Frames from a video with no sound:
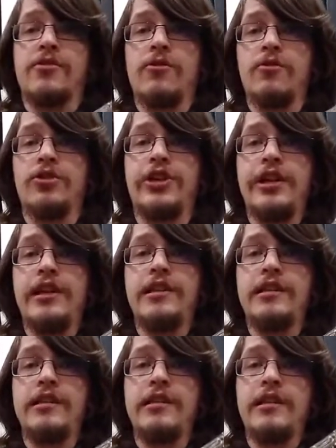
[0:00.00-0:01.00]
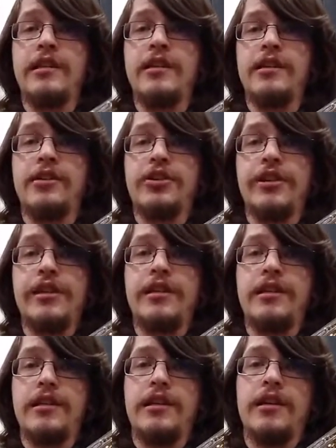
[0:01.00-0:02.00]
Go G to D, G,
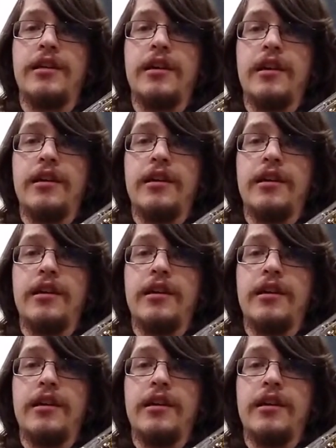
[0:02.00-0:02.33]
D,